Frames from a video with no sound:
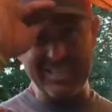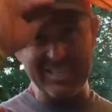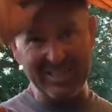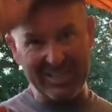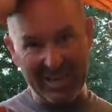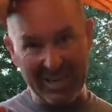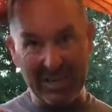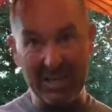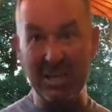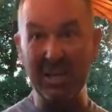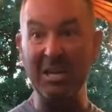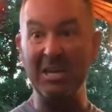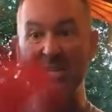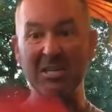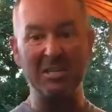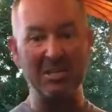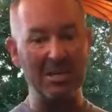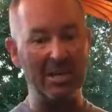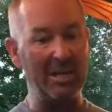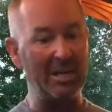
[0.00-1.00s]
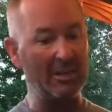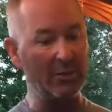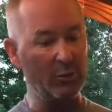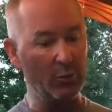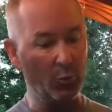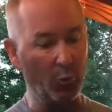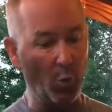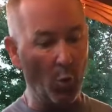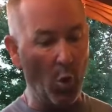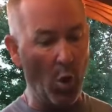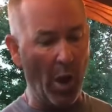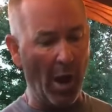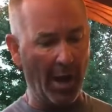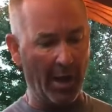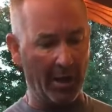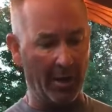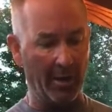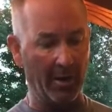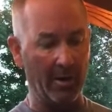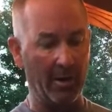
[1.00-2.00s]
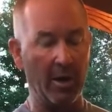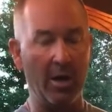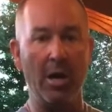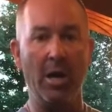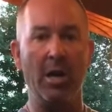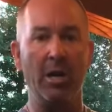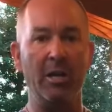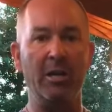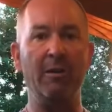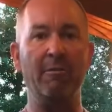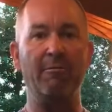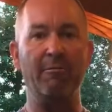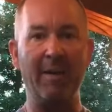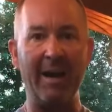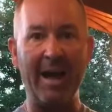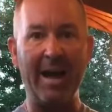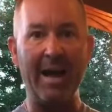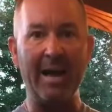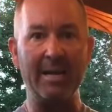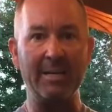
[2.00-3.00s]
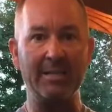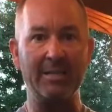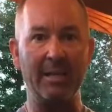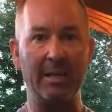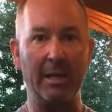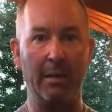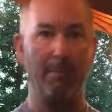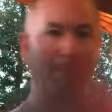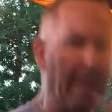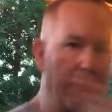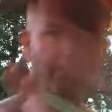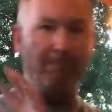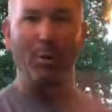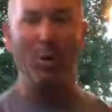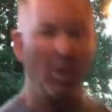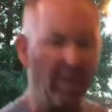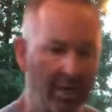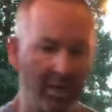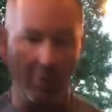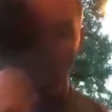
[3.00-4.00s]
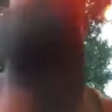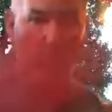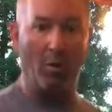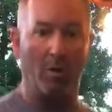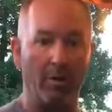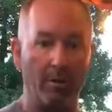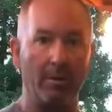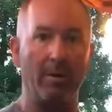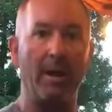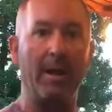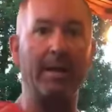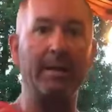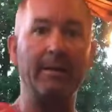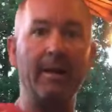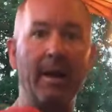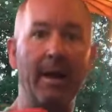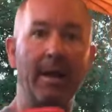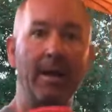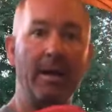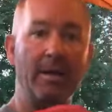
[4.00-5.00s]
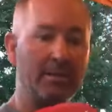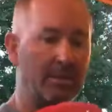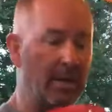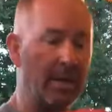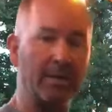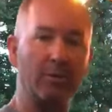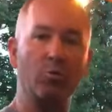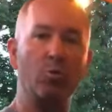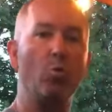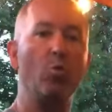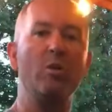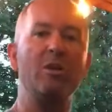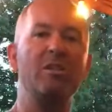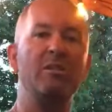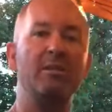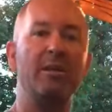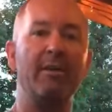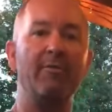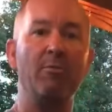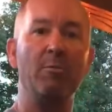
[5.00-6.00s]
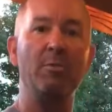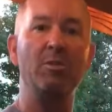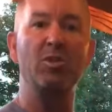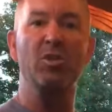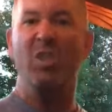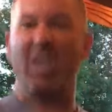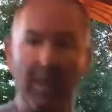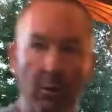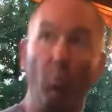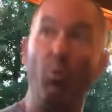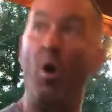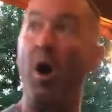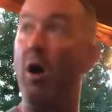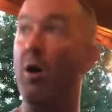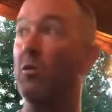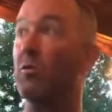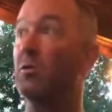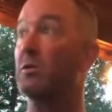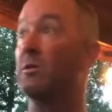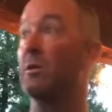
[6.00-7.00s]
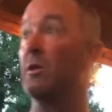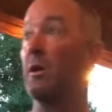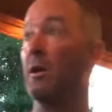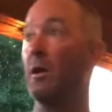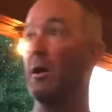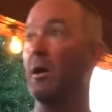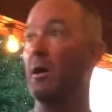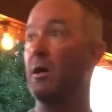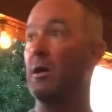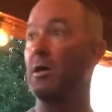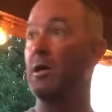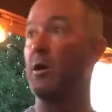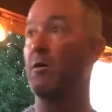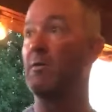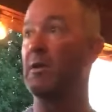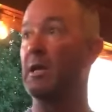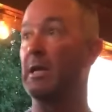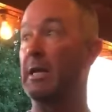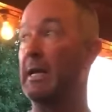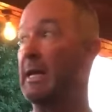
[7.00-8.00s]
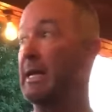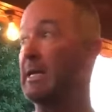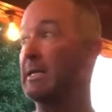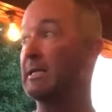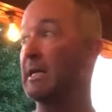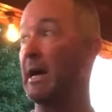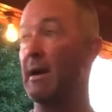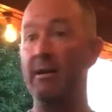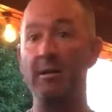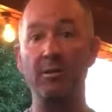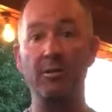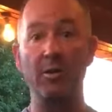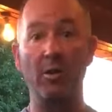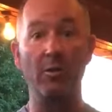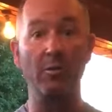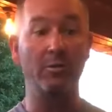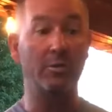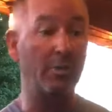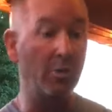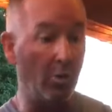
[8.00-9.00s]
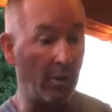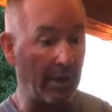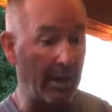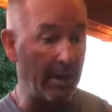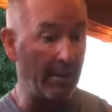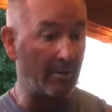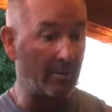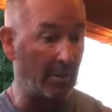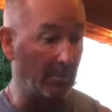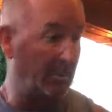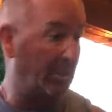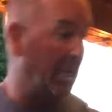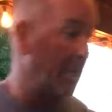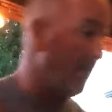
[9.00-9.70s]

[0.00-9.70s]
is an insect swatting device. It can be put into work like that. That's like 27 mosquito wasps. You know, your kids out at church, cookout or something.